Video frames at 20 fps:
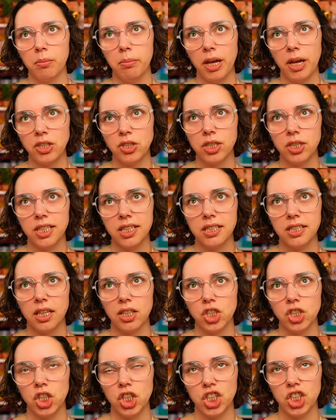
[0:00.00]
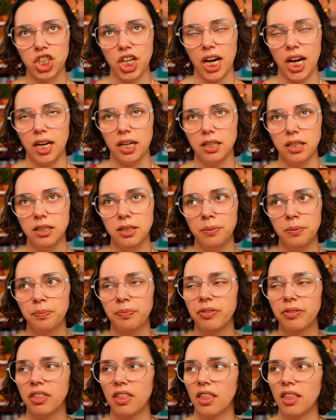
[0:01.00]
matrices that she shared,
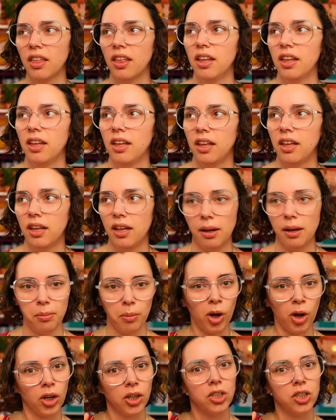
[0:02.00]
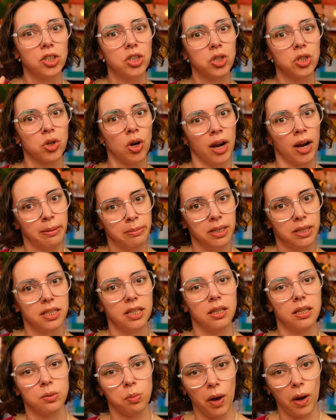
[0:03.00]
I'm not going to describe
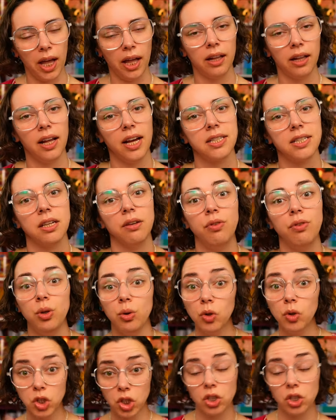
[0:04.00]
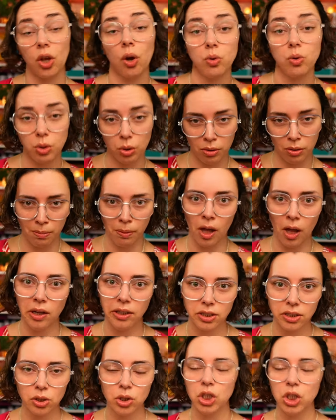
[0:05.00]
this as well as if you just go to her
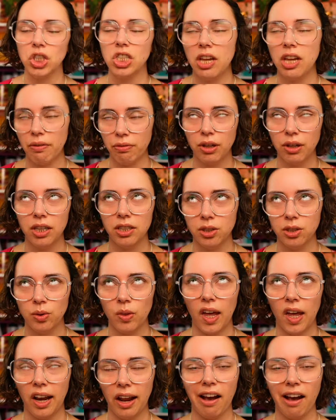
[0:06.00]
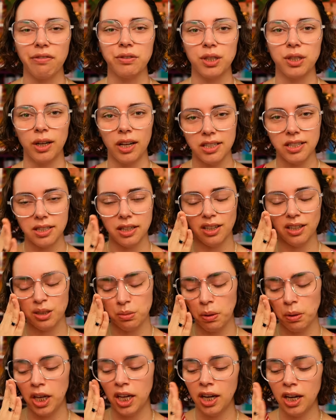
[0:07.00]
blog, so you should definitely do that after listening
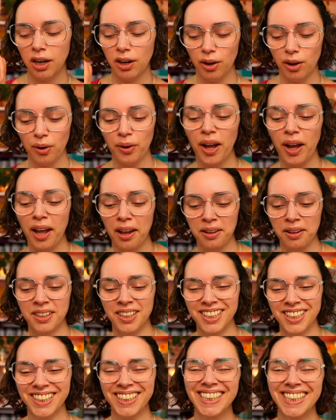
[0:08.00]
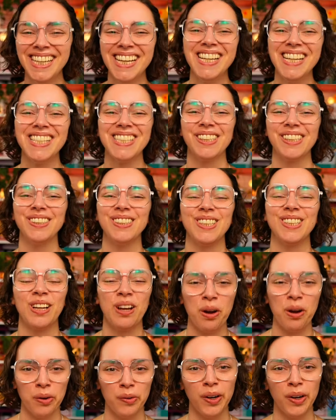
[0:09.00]
to me here, okay? So you should
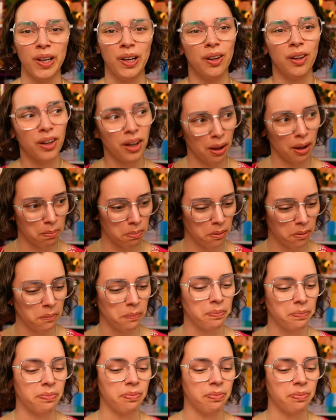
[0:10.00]
go look up